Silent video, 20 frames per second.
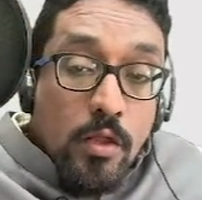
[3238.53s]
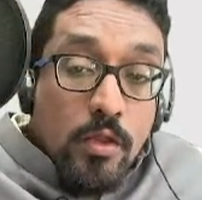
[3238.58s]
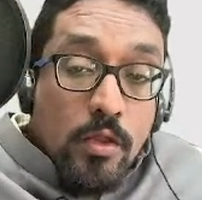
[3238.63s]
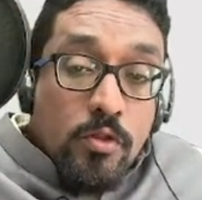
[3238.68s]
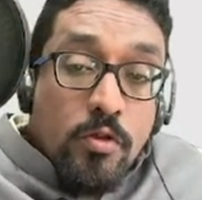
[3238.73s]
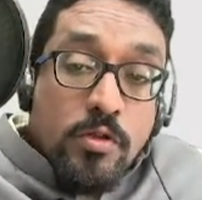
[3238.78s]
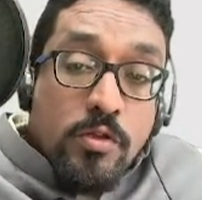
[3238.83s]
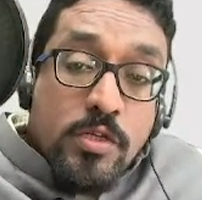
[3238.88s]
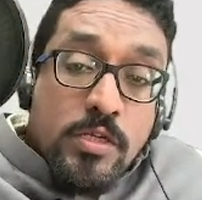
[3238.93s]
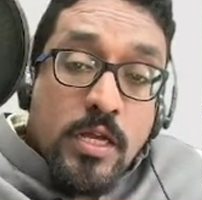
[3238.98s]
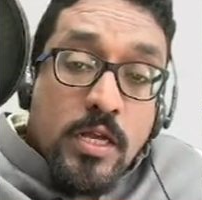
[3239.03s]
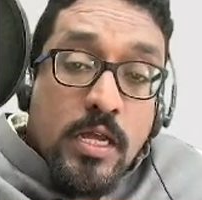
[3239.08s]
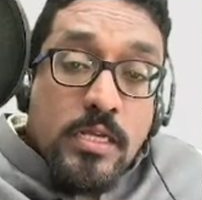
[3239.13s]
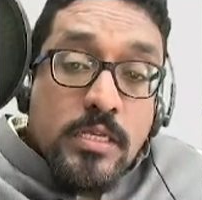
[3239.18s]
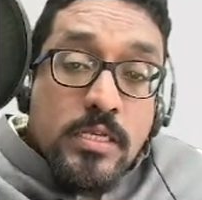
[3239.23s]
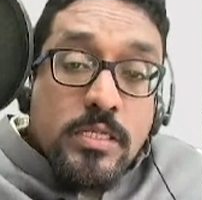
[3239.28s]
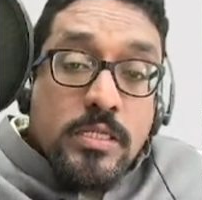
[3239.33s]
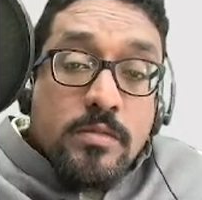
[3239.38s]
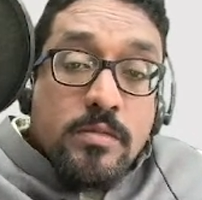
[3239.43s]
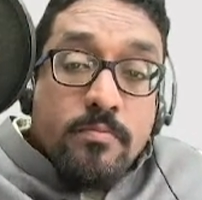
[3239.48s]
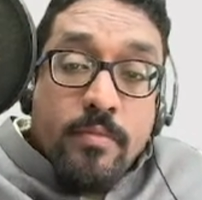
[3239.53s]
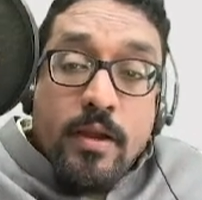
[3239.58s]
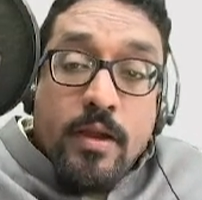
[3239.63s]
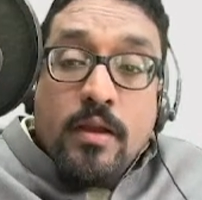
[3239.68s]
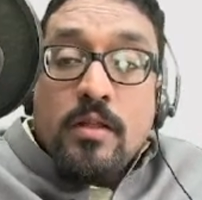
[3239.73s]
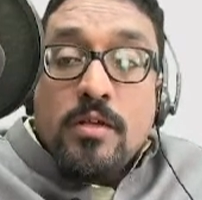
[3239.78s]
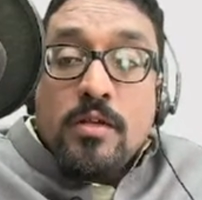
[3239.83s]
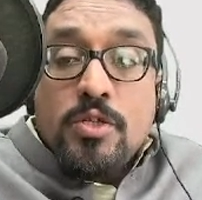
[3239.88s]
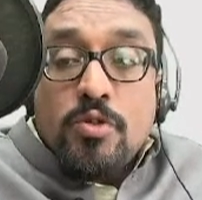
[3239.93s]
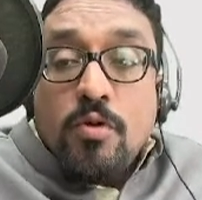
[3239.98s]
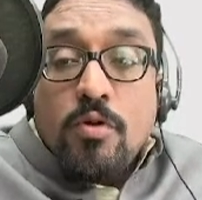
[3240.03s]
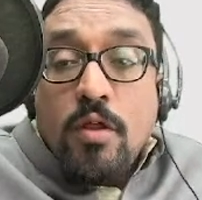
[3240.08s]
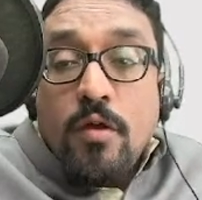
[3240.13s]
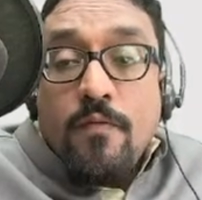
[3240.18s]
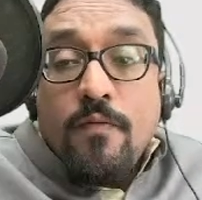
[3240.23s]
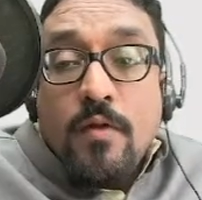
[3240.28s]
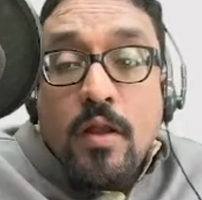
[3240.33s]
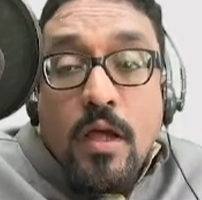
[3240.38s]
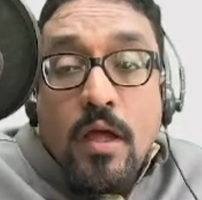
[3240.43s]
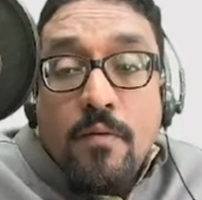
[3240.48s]
Tulsidas made the story
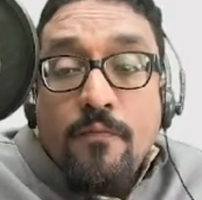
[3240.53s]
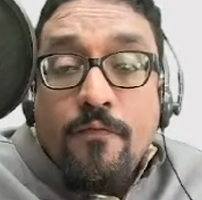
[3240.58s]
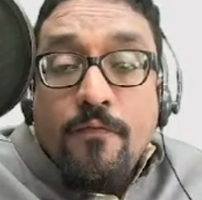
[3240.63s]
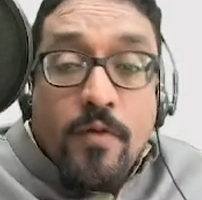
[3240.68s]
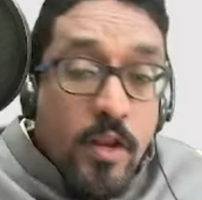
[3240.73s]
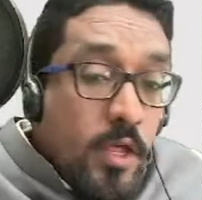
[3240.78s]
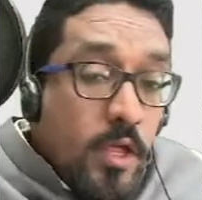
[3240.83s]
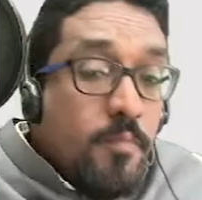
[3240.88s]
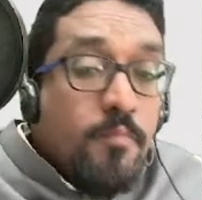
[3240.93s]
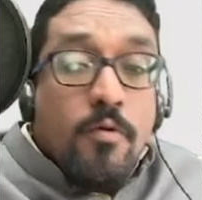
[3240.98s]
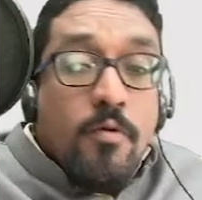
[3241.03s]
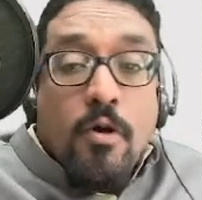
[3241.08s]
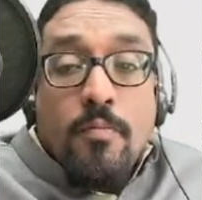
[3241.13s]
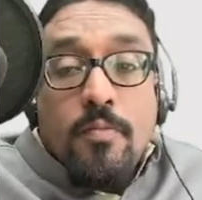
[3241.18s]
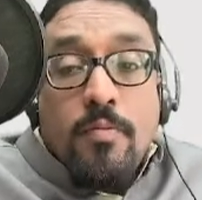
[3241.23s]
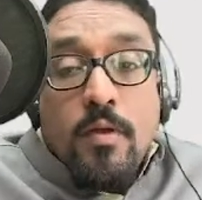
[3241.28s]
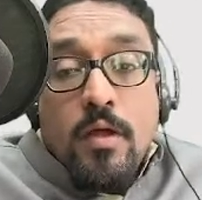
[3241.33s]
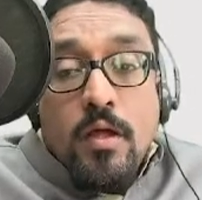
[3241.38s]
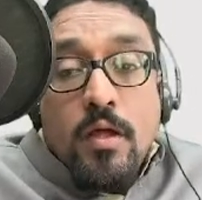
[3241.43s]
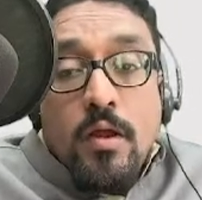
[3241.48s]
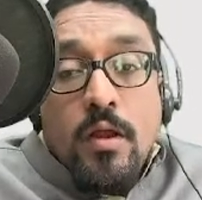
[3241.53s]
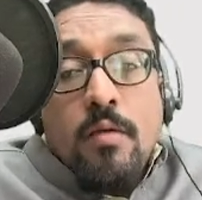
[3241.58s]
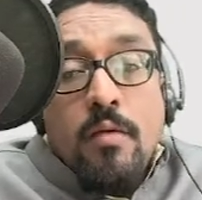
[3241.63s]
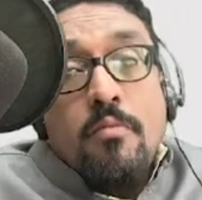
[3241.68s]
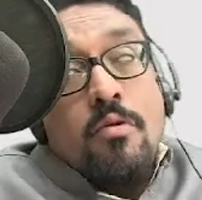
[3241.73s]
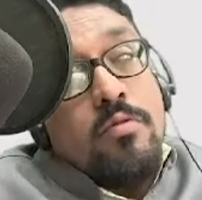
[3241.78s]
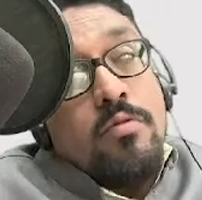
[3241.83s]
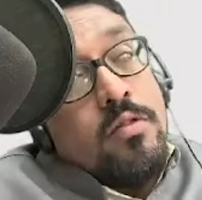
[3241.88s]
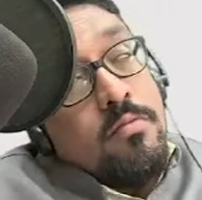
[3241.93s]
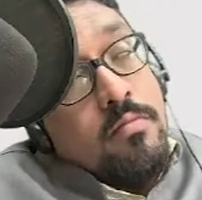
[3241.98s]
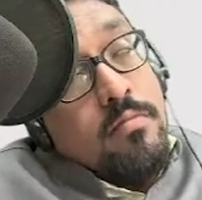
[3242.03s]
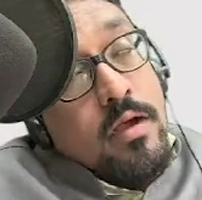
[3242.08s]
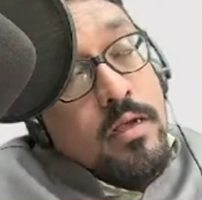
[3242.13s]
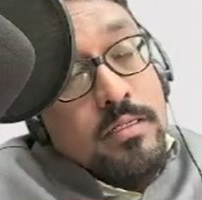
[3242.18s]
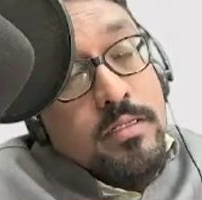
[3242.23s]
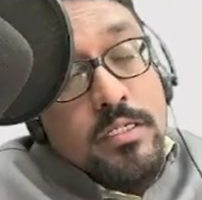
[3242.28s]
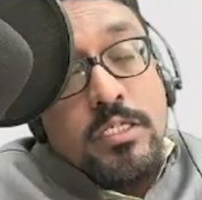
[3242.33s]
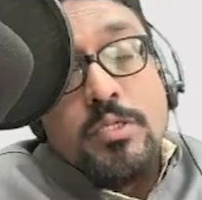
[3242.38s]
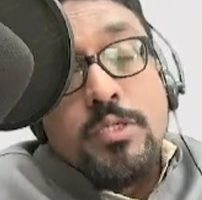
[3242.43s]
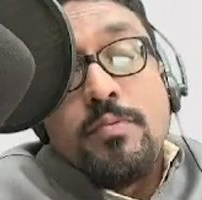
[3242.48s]
of Ram very popular among the
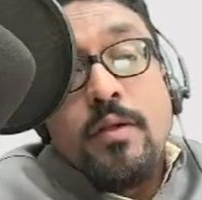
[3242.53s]
masses